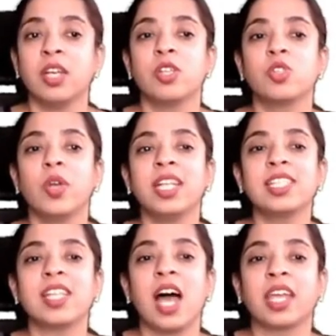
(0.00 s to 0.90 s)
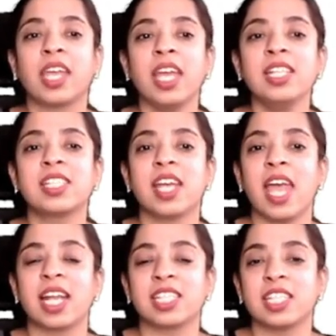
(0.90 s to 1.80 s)
So it is against
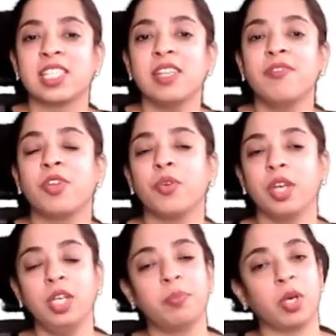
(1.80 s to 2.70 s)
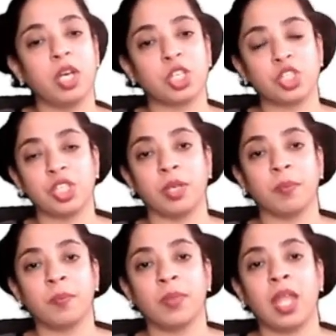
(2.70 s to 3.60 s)
excessive urine production.
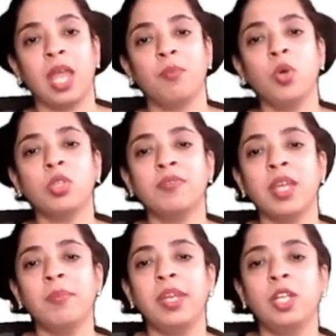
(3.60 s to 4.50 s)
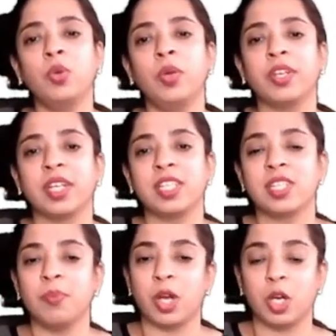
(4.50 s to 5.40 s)
And both of them lead to increase
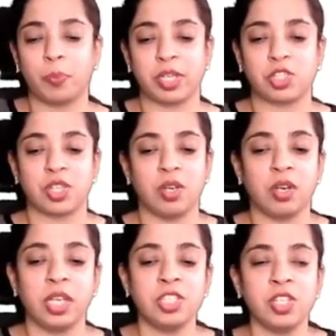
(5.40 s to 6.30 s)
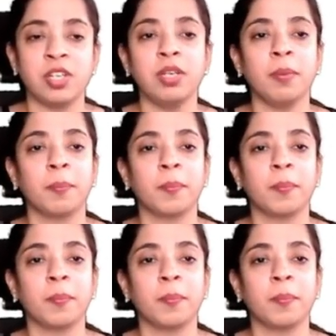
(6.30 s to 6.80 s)
in blood pressure. Okay, children?